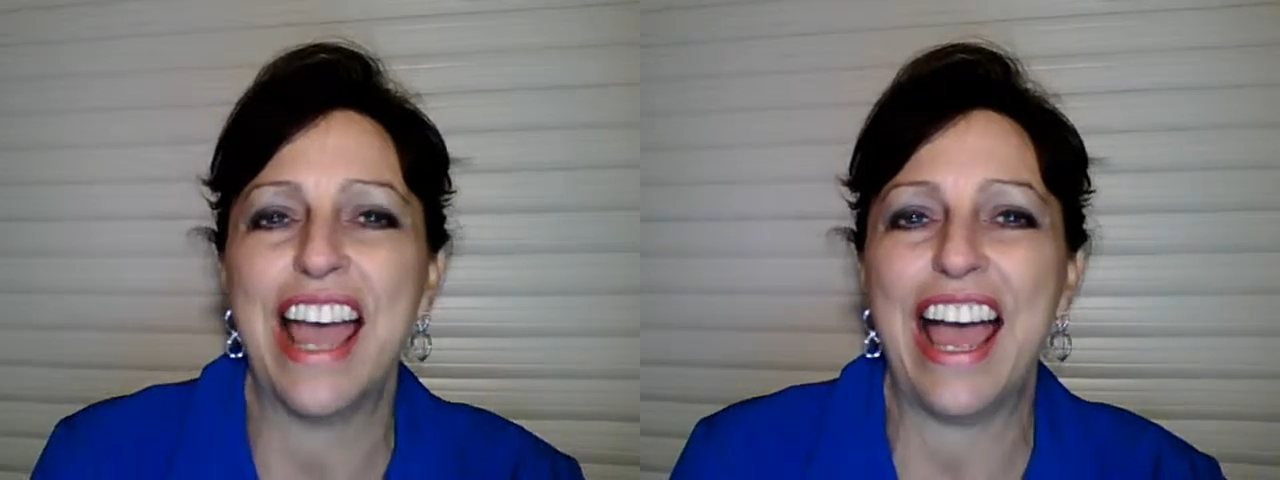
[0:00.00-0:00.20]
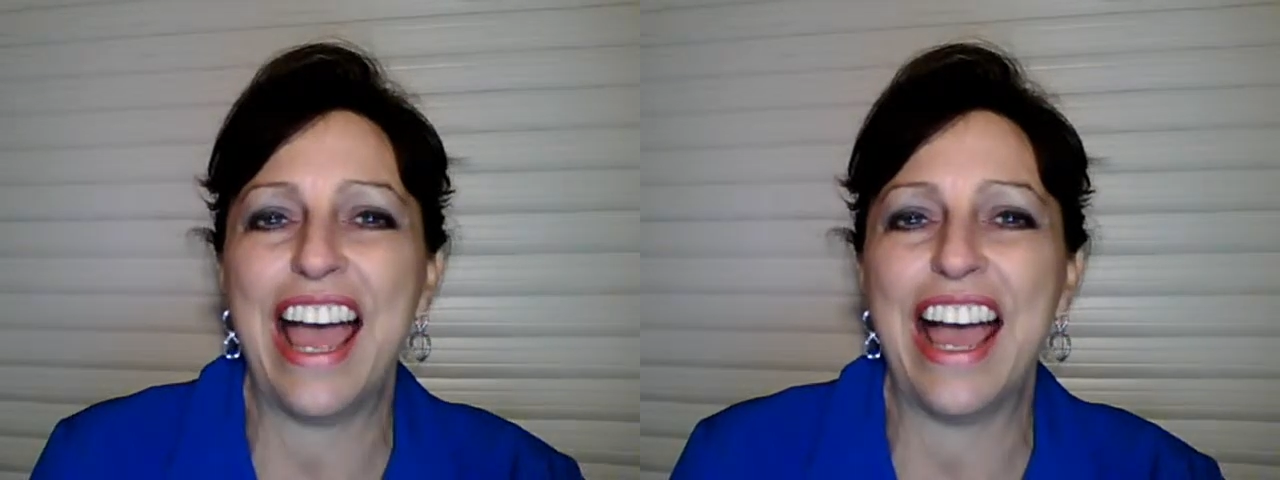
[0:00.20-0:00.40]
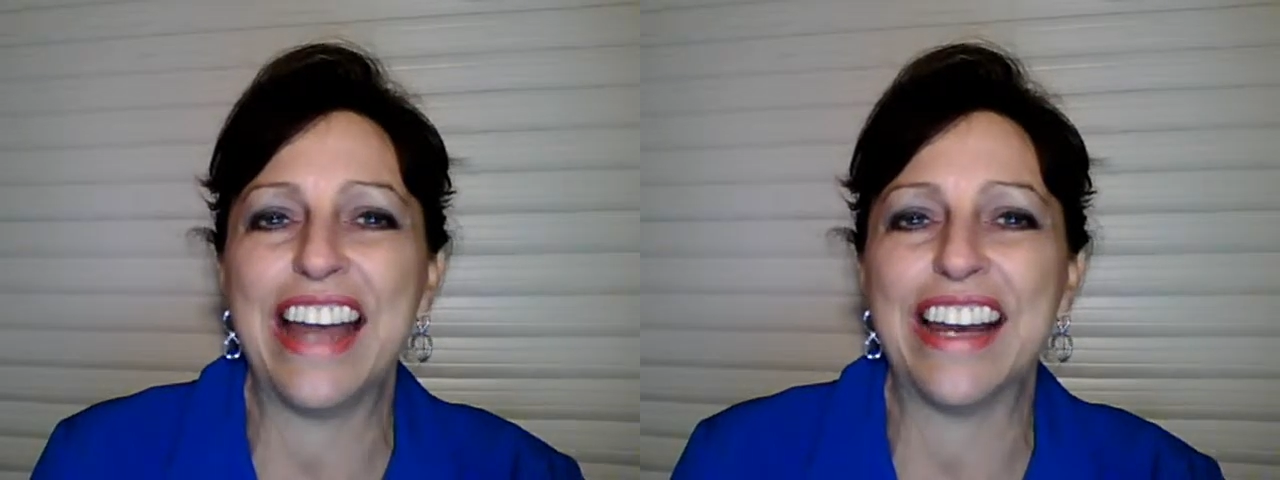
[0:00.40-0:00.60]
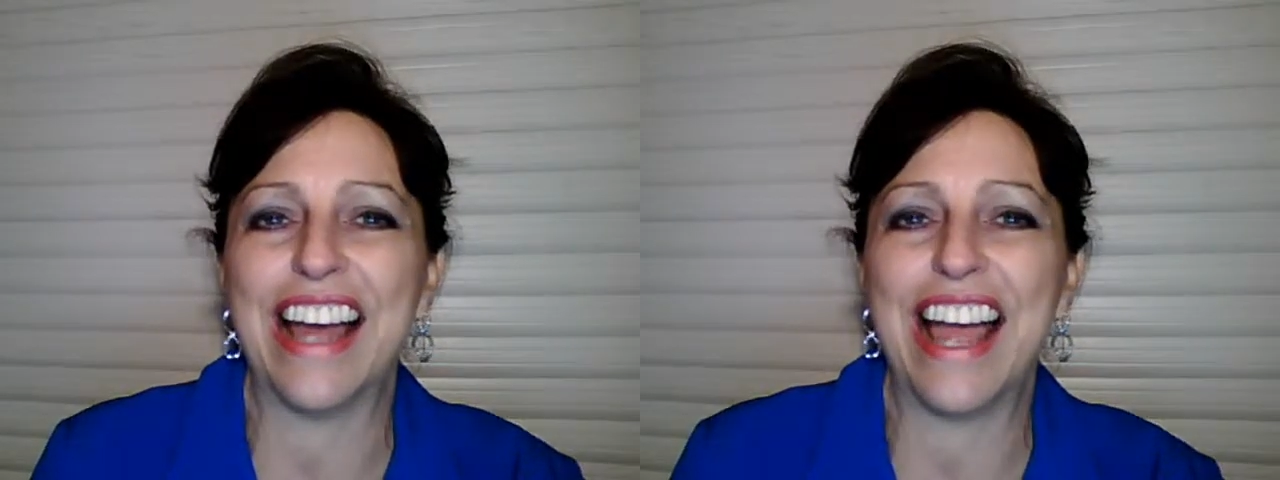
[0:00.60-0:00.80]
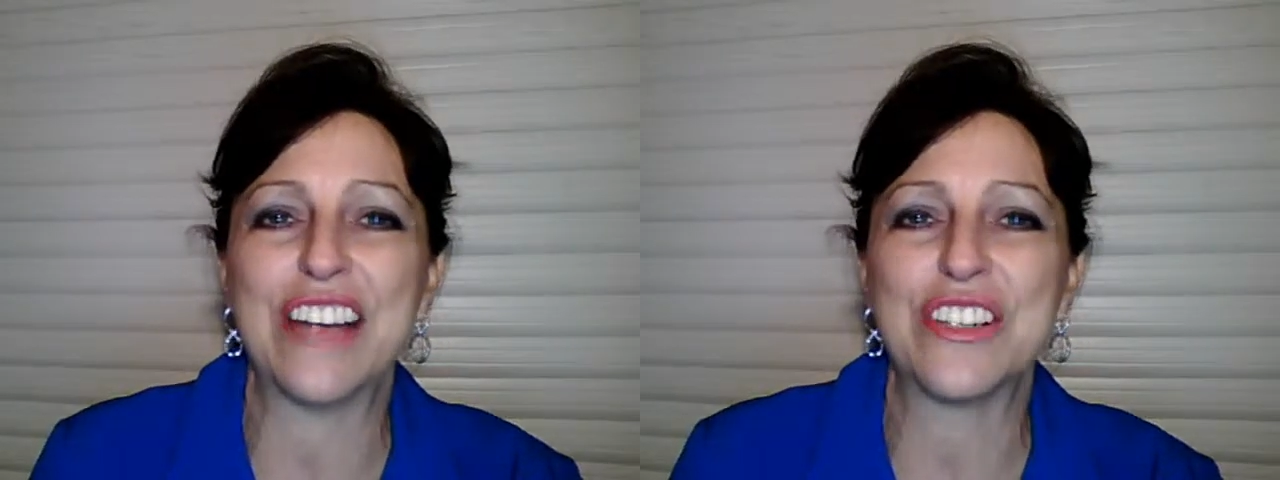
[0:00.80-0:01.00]
And
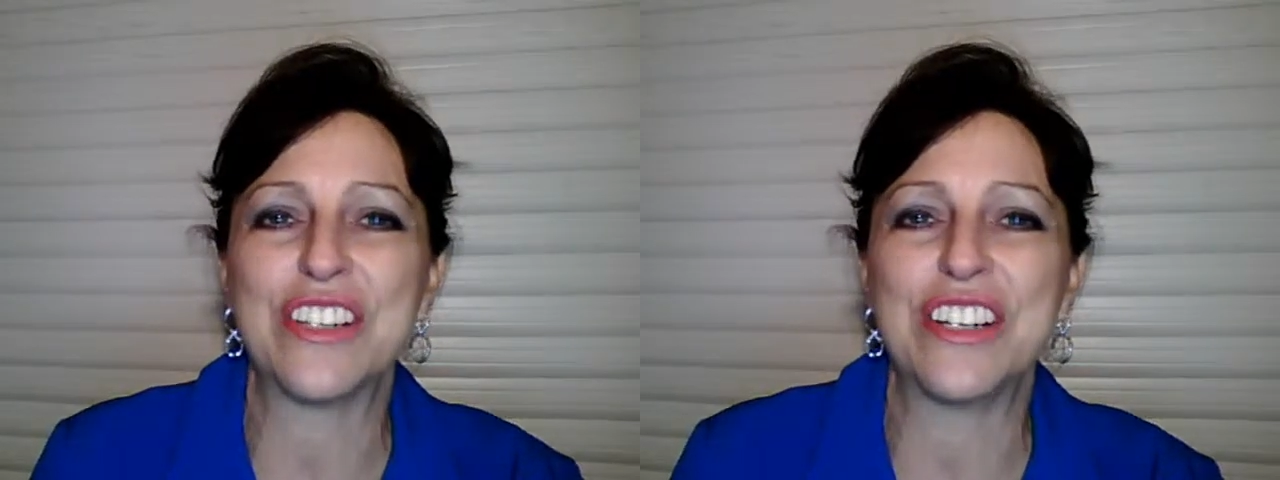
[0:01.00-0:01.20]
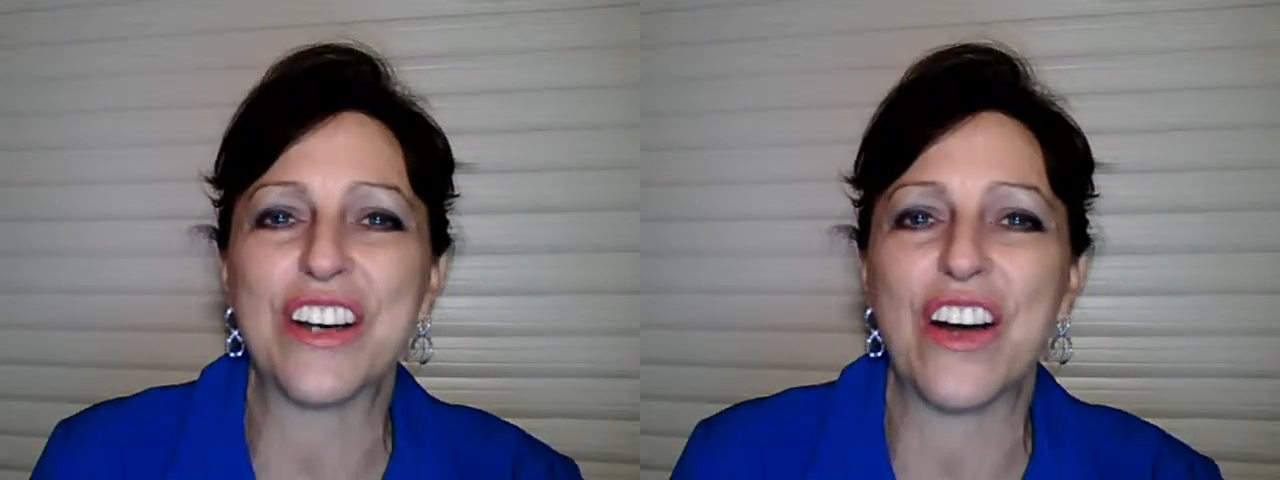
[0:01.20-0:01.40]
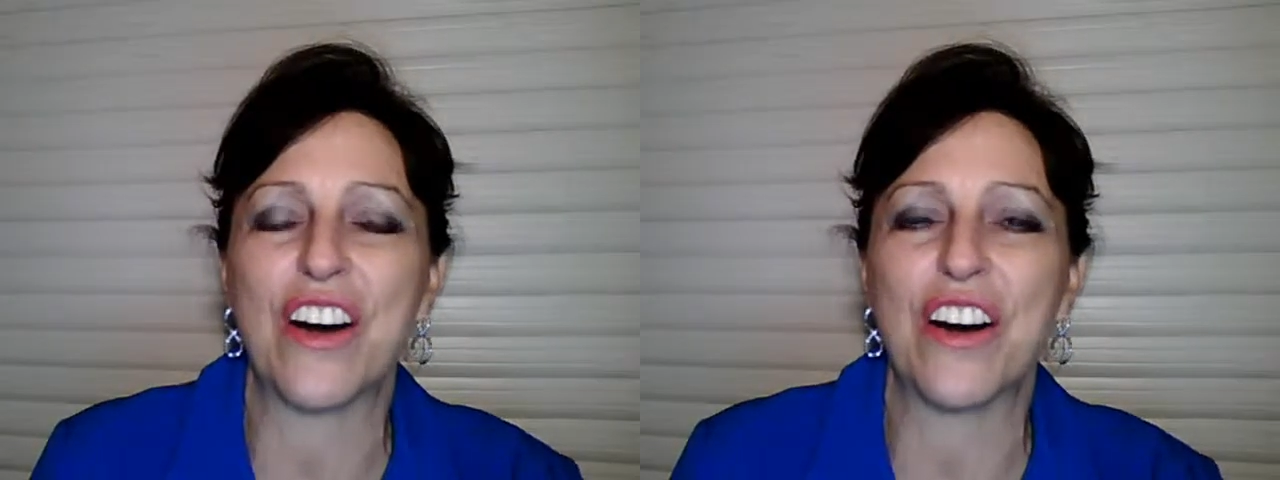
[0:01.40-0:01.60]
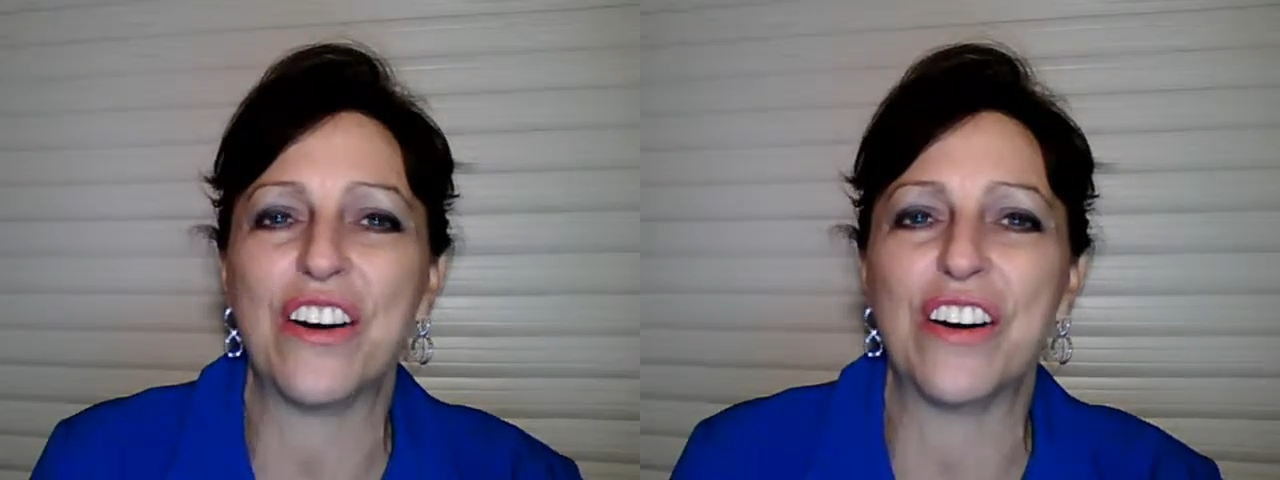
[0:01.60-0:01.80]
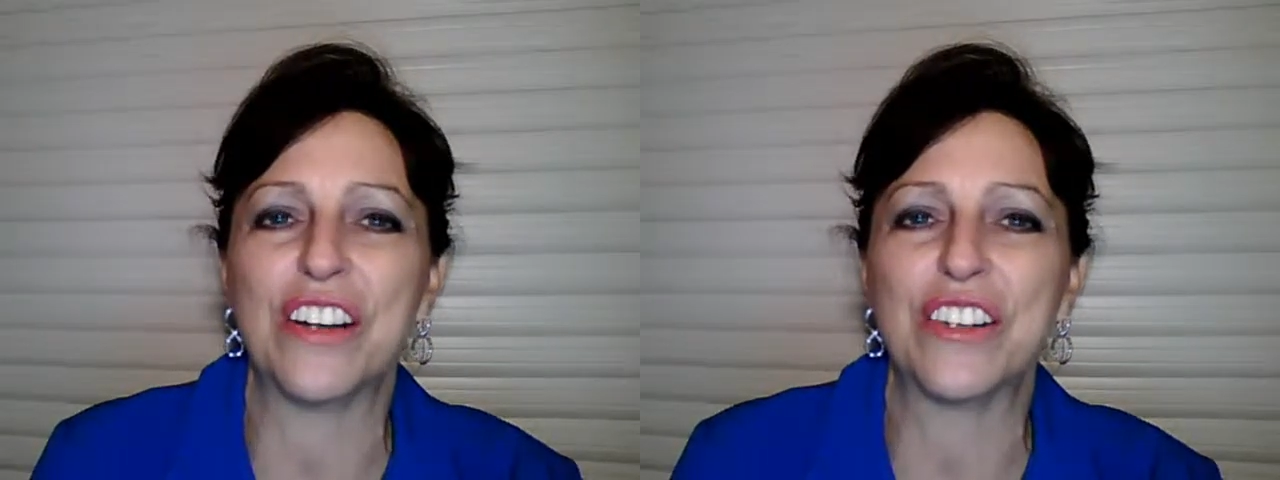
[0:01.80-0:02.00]
@Gina Carr
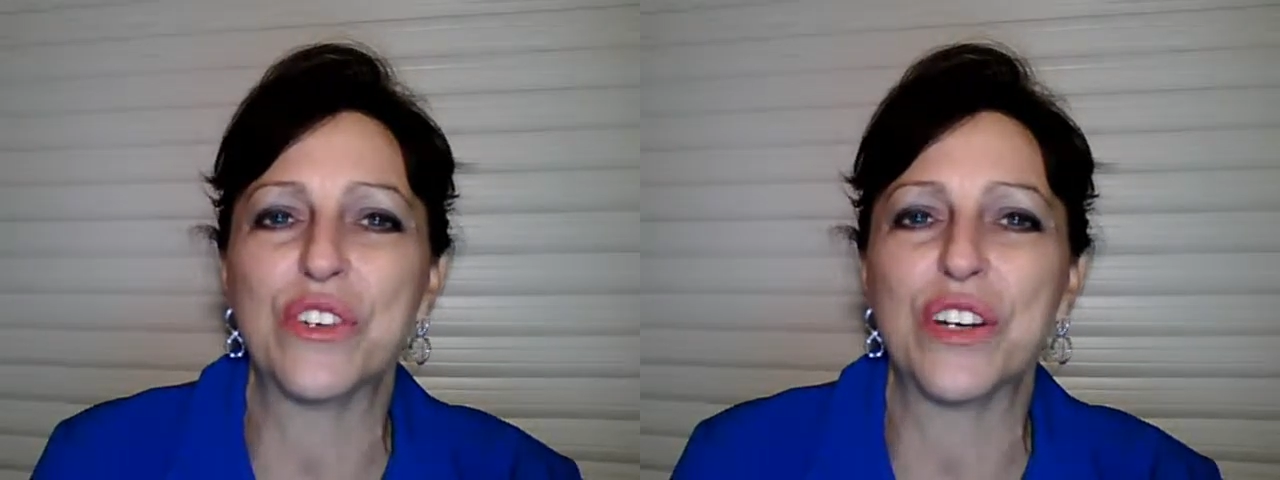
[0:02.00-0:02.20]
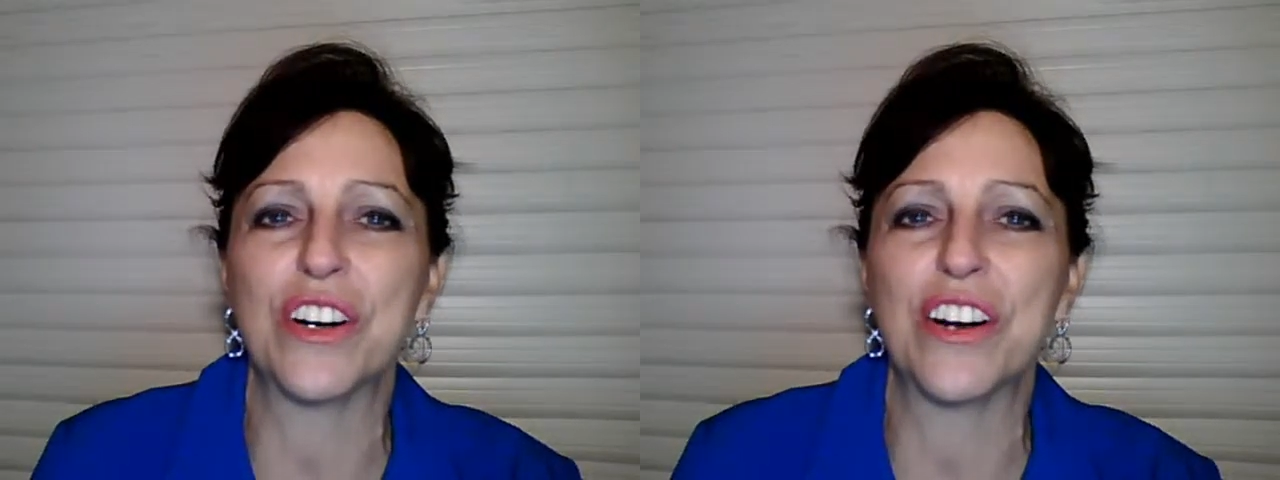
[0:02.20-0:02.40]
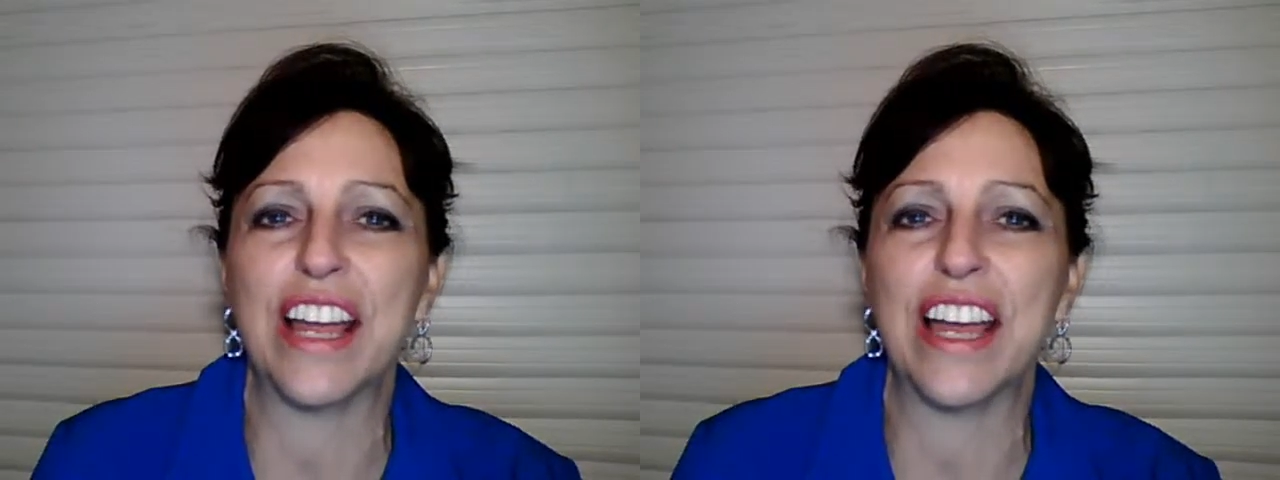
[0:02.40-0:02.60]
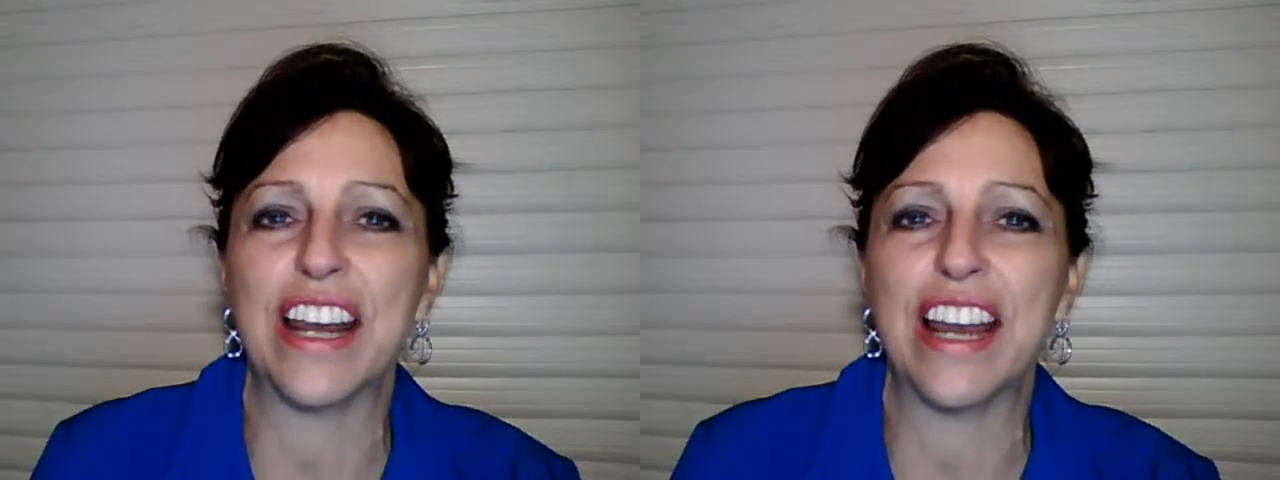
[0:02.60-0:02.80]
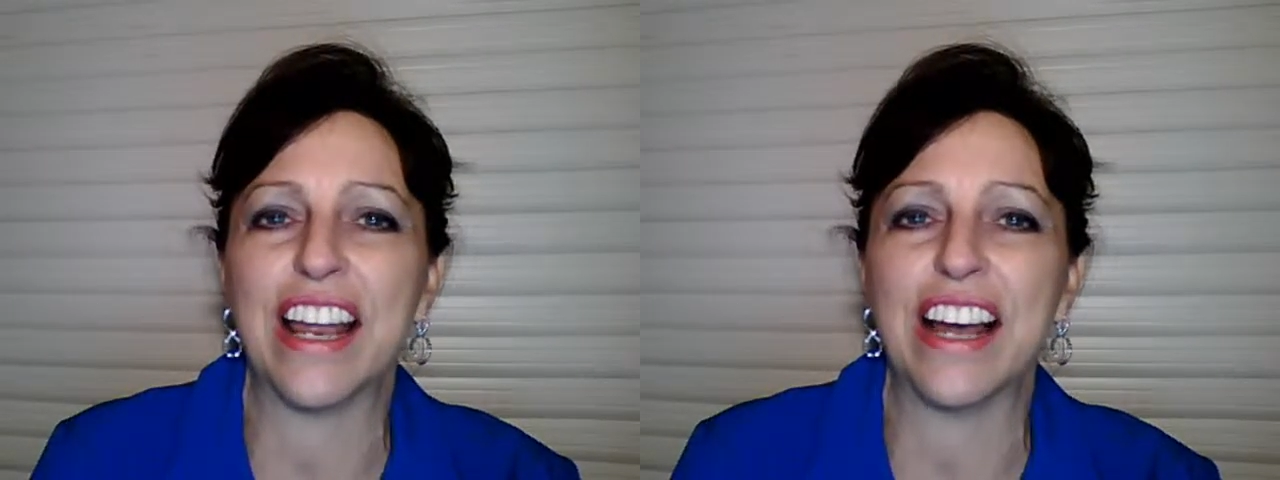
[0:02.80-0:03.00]
on Twitter, and